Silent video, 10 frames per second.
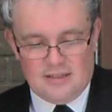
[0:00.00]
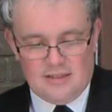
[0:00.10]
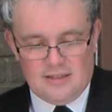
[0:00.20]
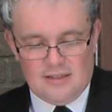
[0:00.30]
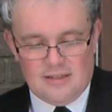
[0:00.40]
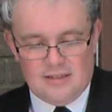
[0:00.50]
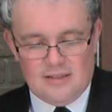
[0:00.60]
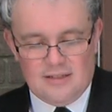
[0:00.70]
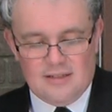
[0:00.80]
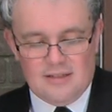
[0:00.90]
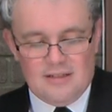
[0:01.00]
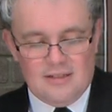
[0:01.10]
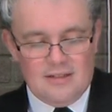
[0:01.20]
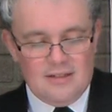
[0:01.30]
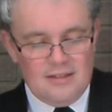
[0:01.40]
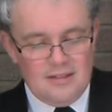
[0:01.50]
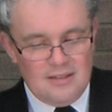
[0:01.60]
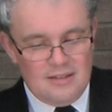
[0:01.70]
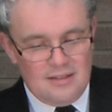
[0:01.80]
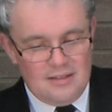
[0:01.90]

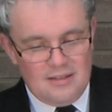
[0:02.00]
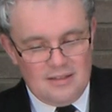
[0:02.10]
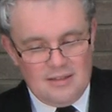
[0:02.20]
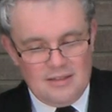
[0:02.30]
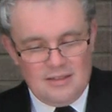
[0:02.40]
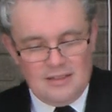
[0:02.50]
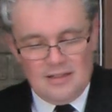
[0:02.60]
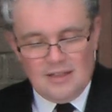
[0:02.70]
No one is speaking in this clip.